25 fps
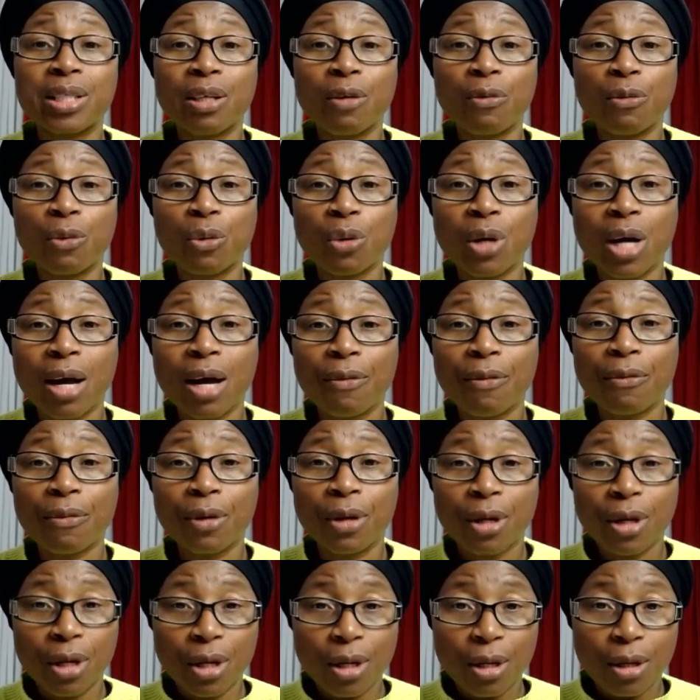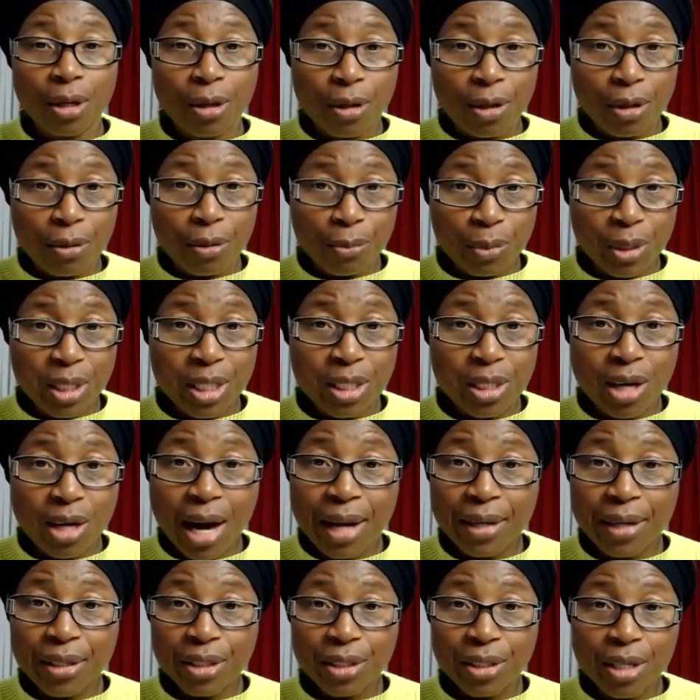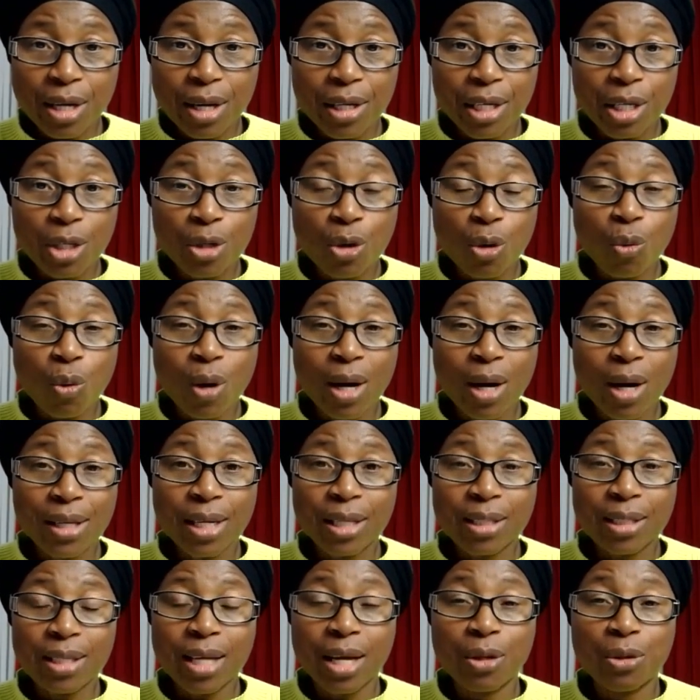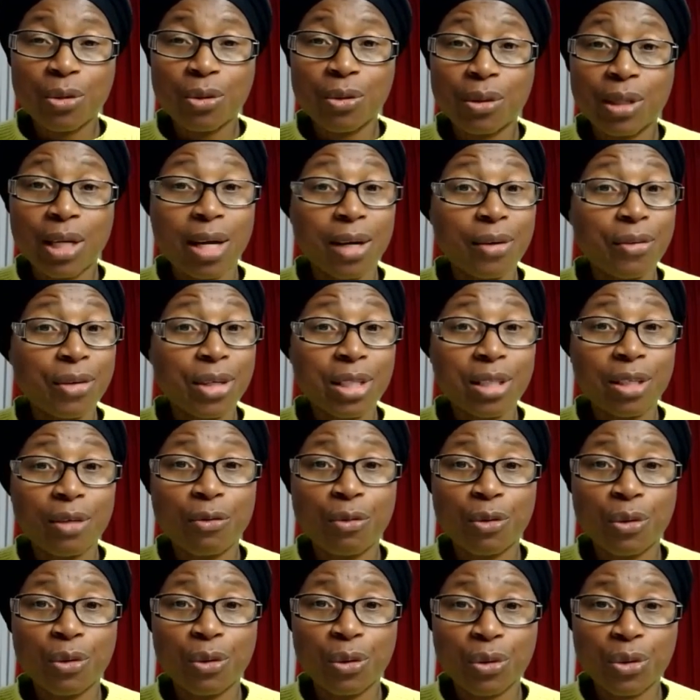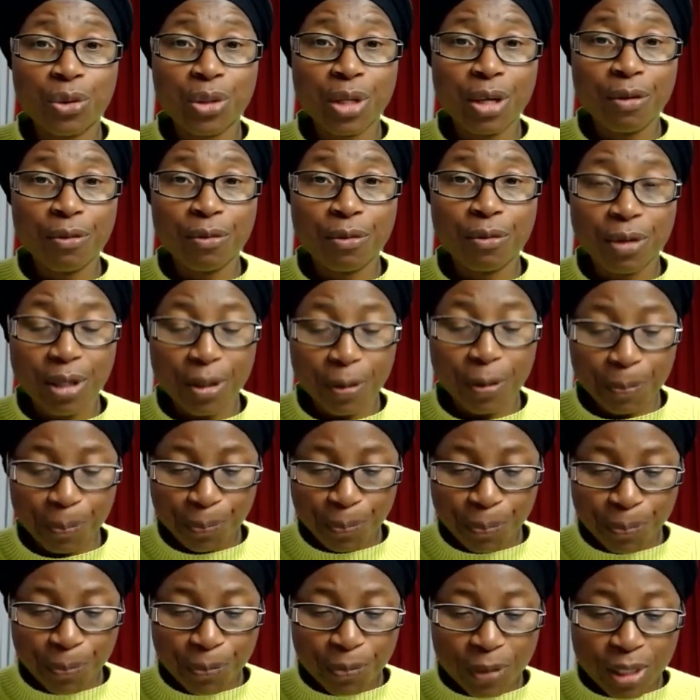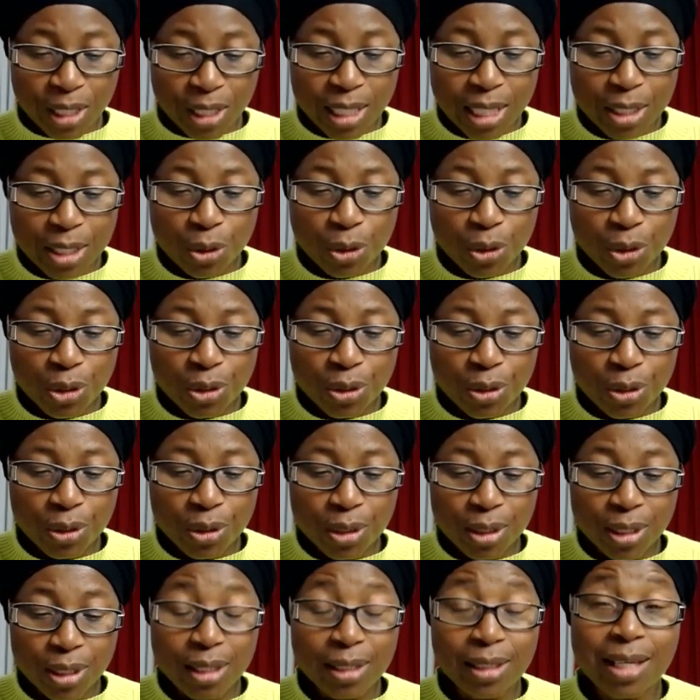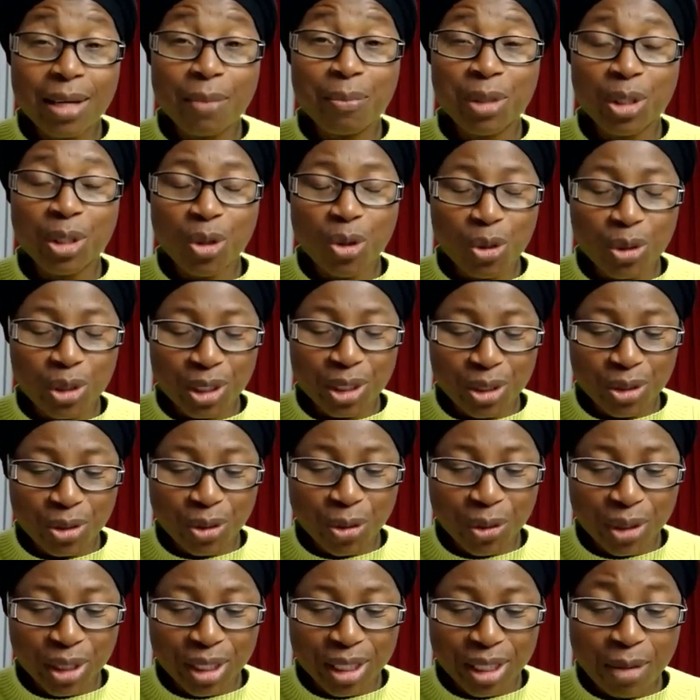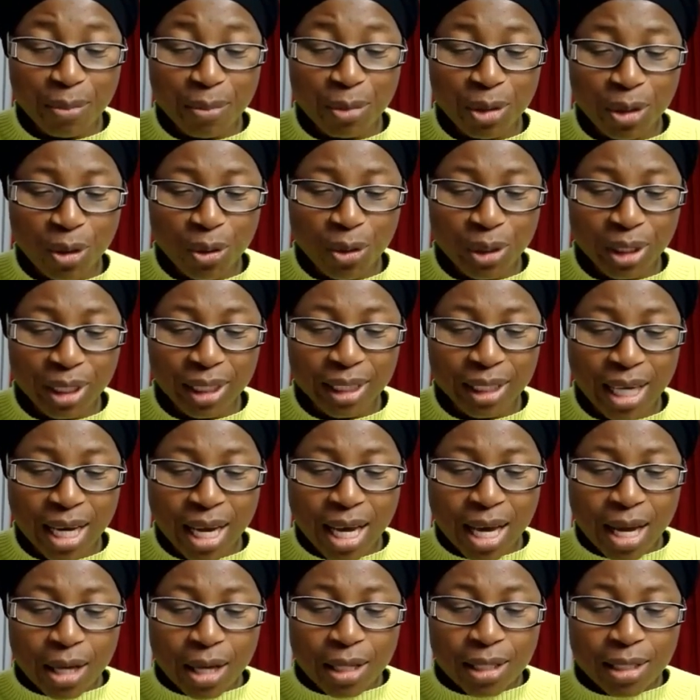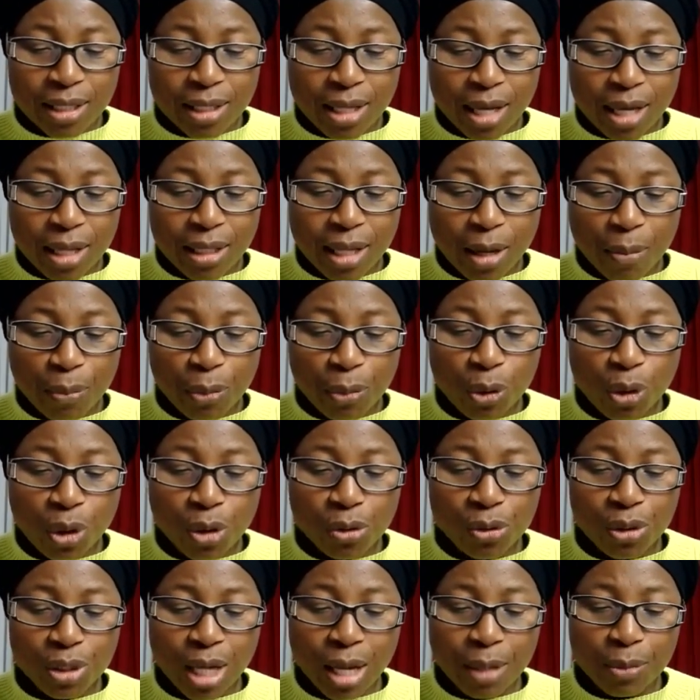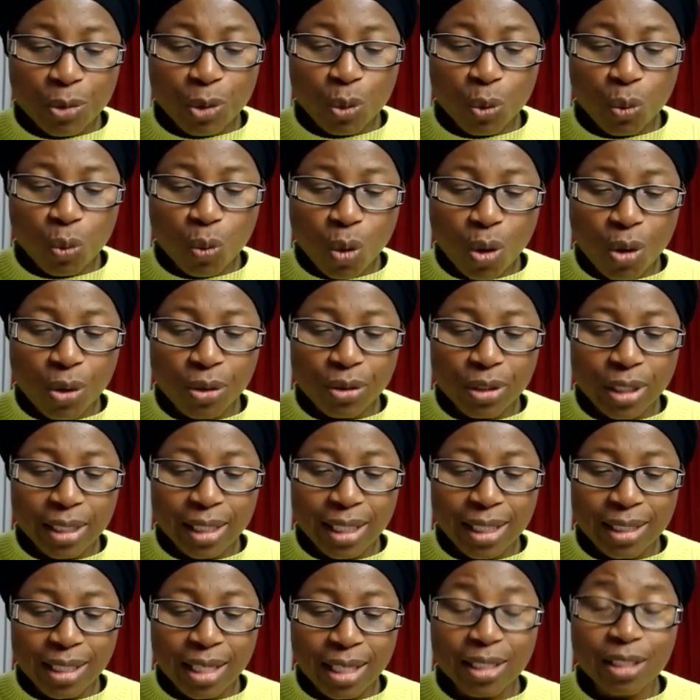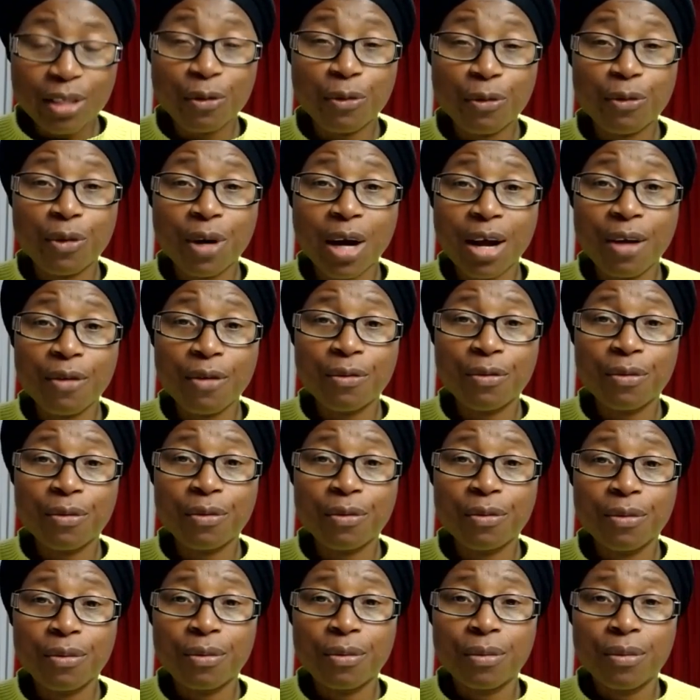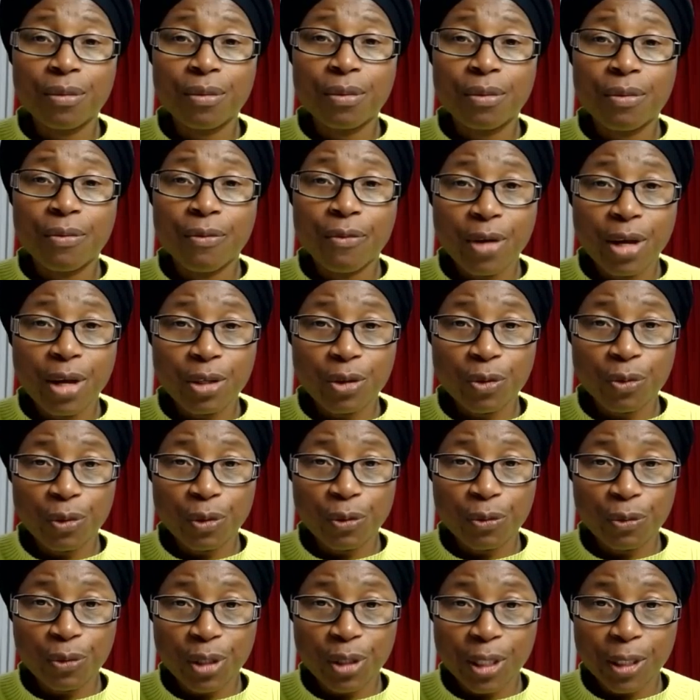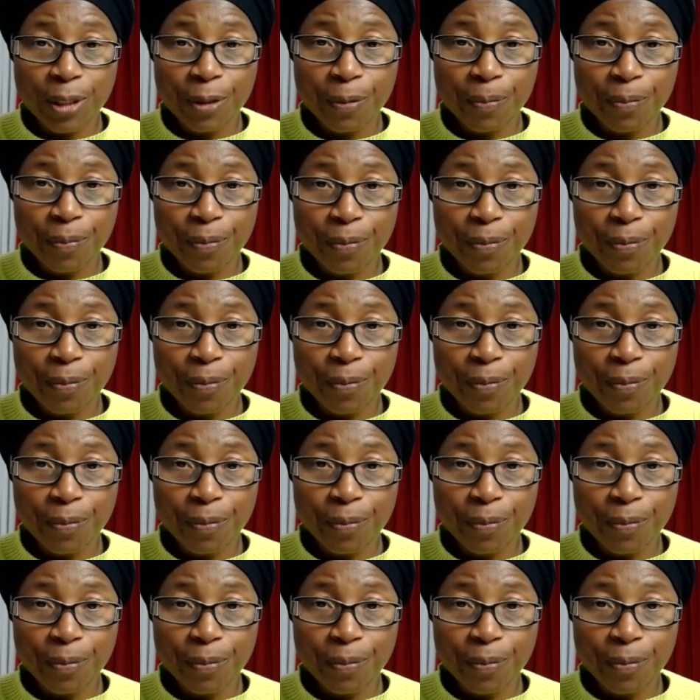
if you have, please write it down in your quiet time. You can read it for yourself. Yeah. Let us, uh, let me call it, sorry, let me call it. And the book of Psalms 135, verse 15.